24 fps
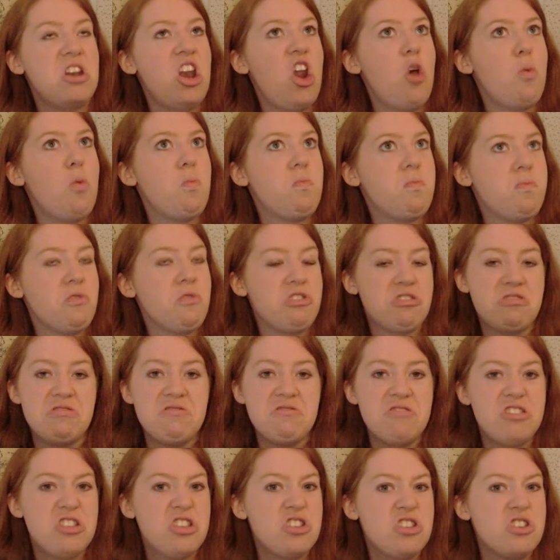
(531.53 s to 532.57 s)
nope.
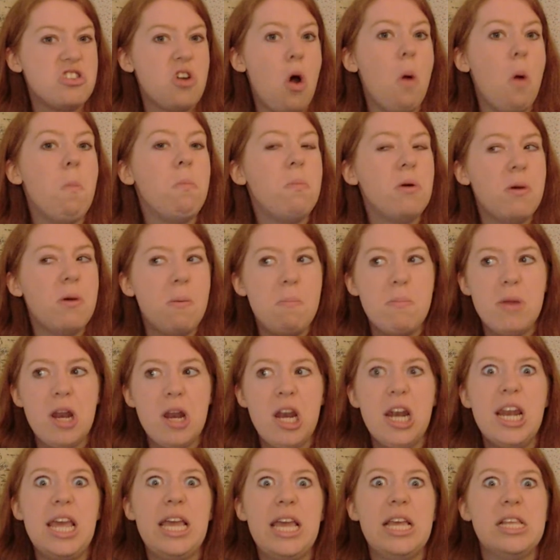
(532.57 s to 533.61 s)
Stop.
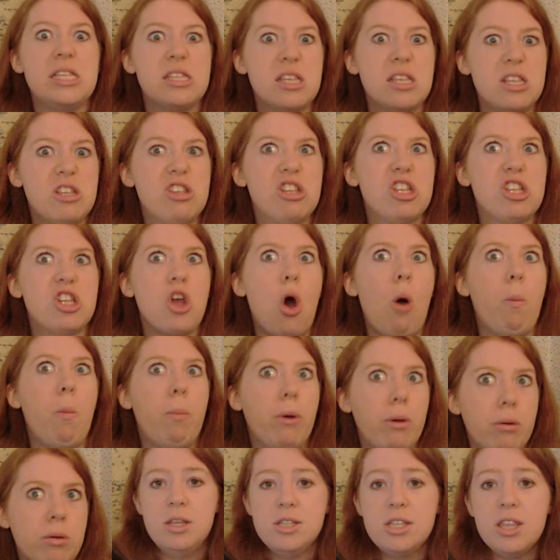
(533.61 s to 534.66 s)
Please stop.
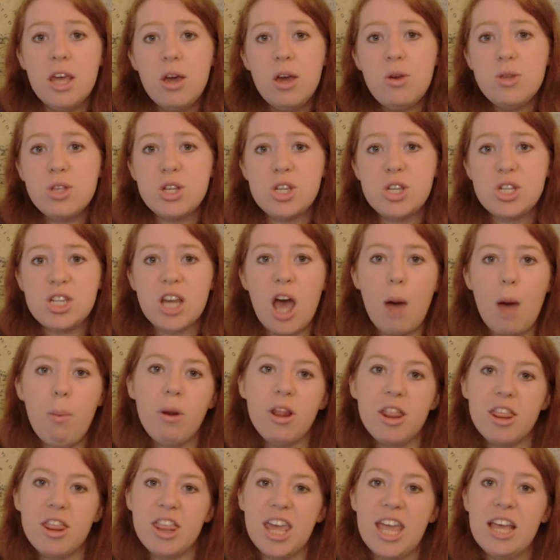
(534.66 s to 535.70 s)
So those are just a couple
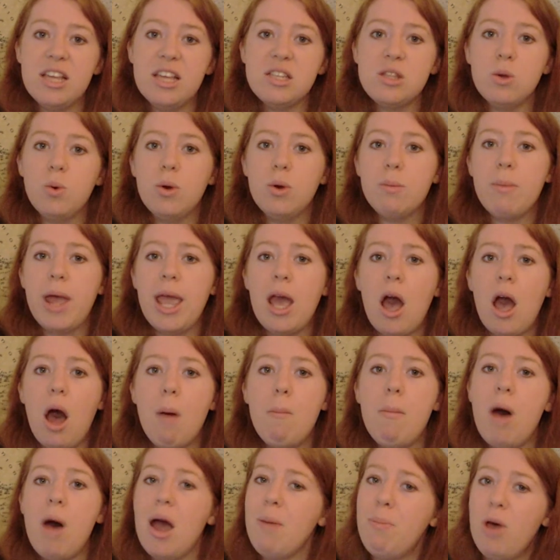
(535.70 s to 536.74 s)
of the things that would make
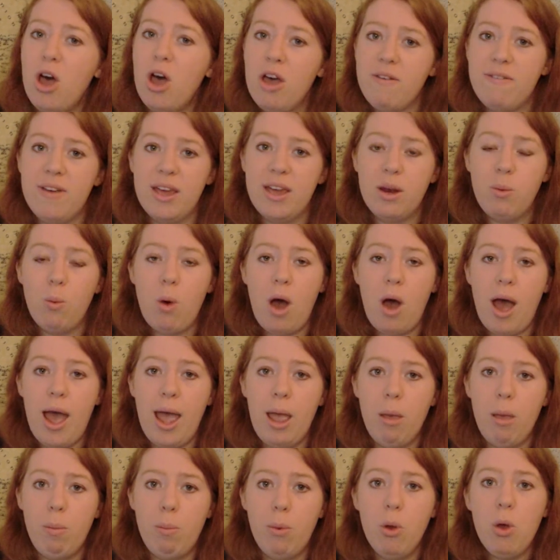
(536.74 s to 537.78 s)
up my perfect
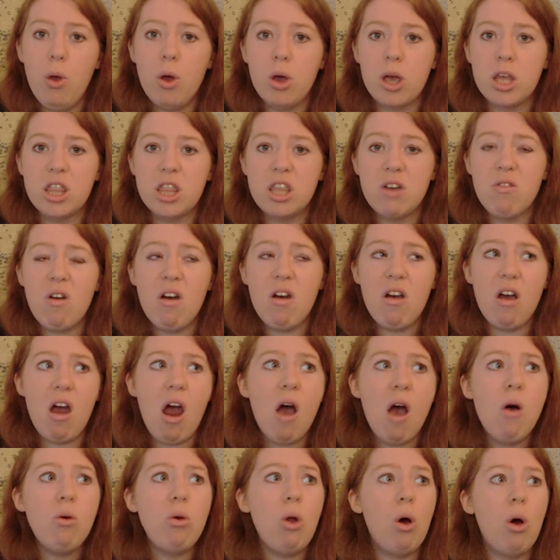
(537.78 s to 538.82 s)
YA book. There are a
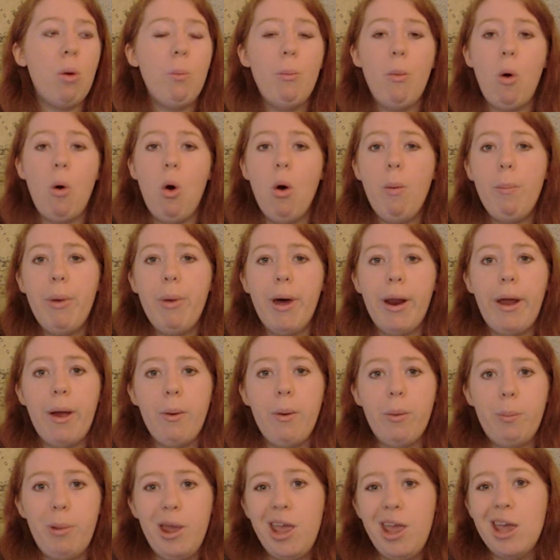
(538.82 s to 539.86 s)
whole lot more, but I
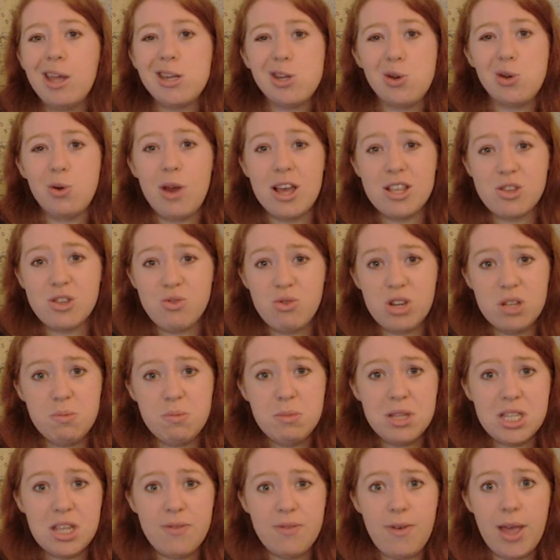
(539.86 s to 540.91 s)
would be here till next
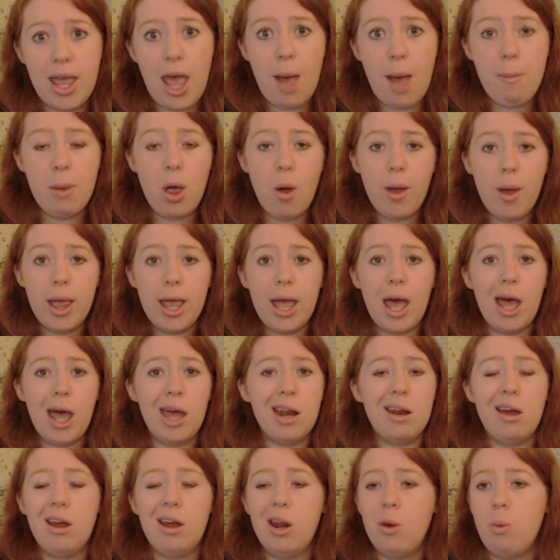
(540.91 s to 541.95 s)
Christmas if I kept going,
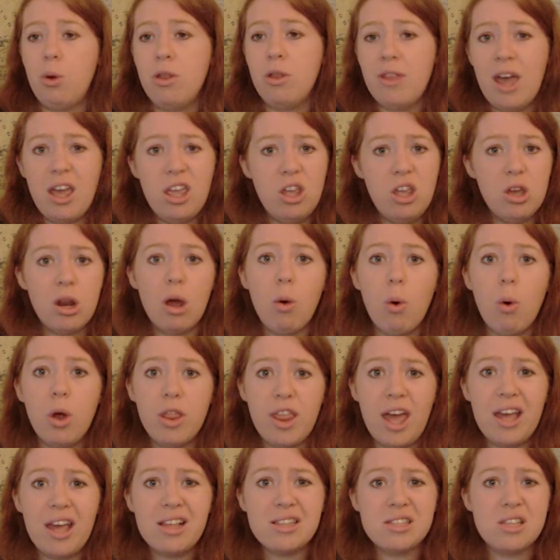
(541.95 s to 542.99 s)
and I don't want that, you don't
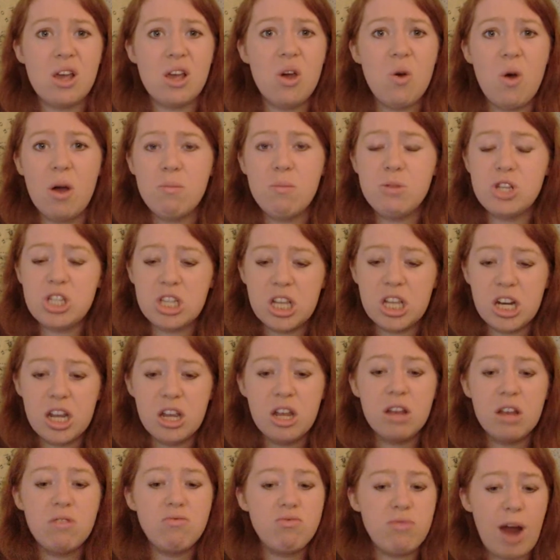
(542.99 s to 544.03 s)
want that, so I'm just
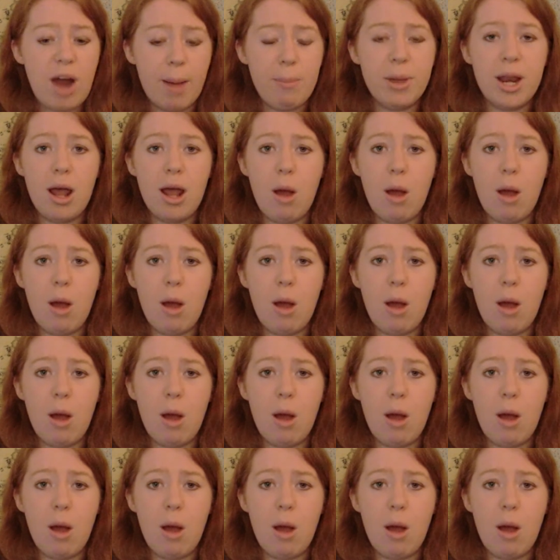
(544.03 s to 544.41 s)
gonna wrap it